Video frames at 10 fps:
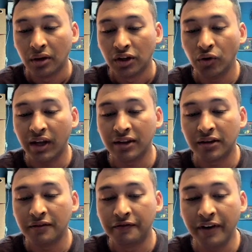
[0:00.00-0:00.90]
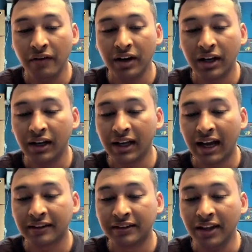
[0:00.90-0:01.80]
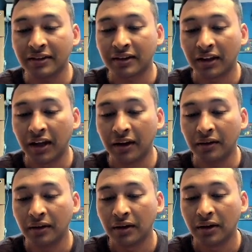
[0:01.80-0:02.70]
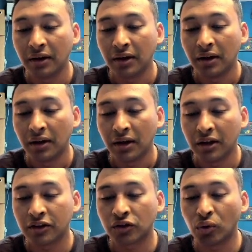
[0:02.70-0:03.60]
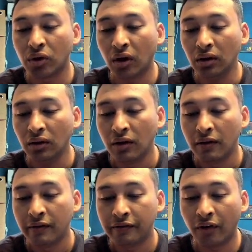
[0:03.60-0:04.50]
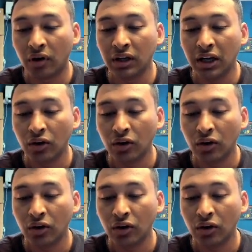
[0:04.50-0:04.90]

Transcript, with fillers: you can see very clearly, guys, this here is so-called falling